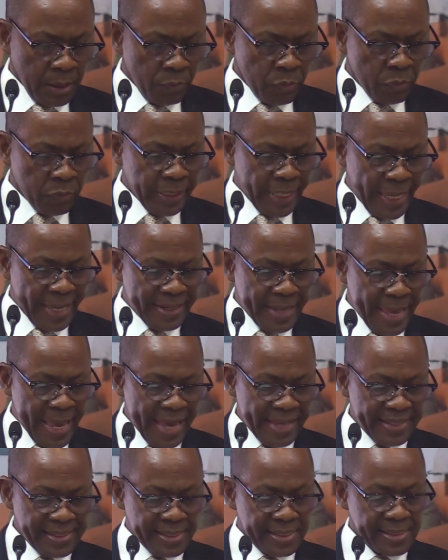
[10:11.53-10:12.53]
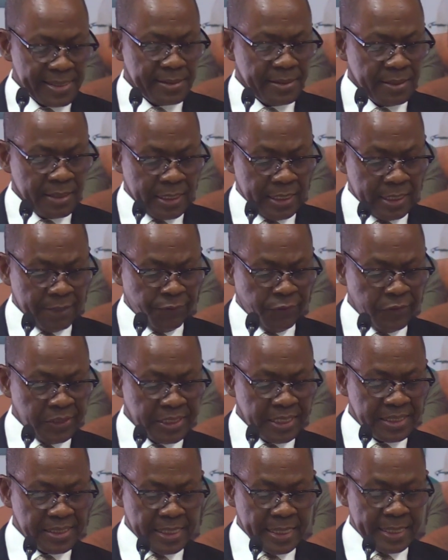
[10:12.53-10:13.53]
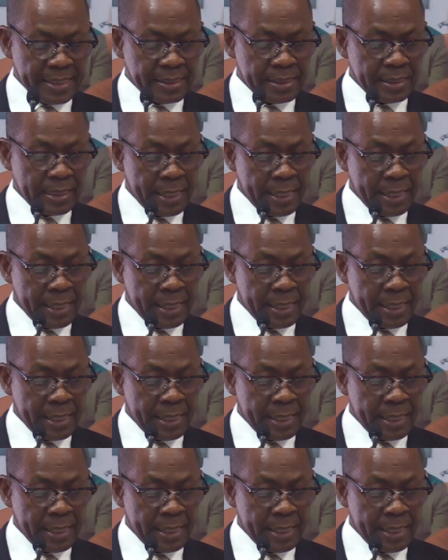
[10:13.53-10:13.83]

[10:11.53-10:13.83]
We will enhance the efficiency and